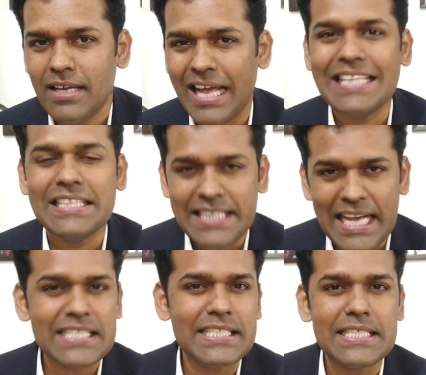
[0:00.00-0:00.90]
And
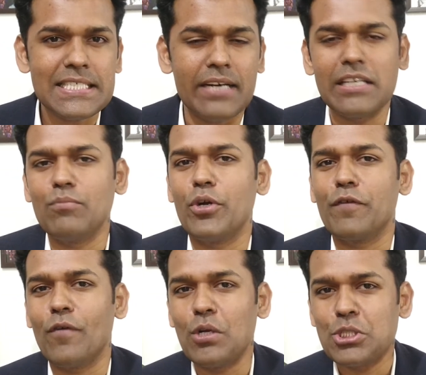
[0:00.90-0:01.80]
that's the starting point of
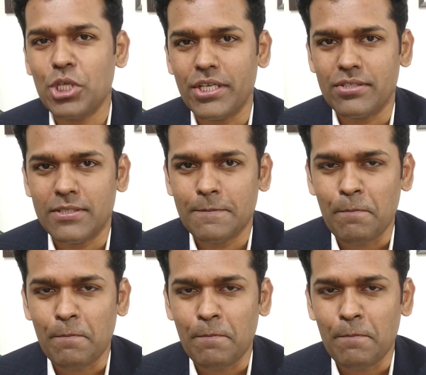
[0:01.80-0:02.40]
all change.